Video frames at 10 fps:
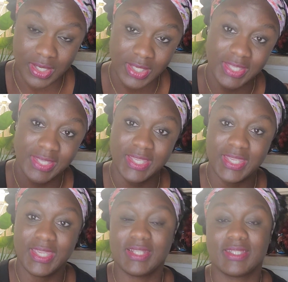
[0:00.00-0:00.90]

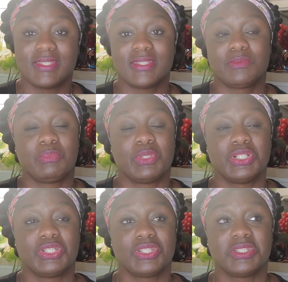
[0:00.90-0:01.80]
It gets
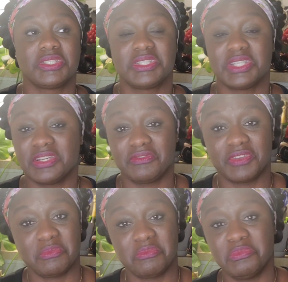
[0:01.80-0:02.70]
pushing stuff
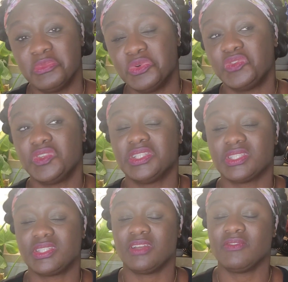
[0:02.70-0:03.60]
and moving
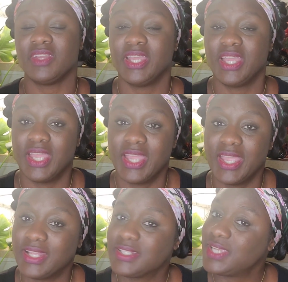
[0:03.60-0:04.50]
stuff,
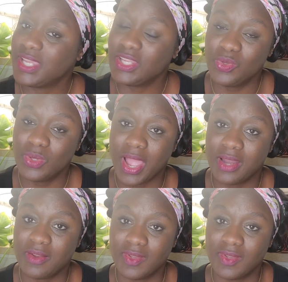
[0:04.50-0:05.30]
taking you out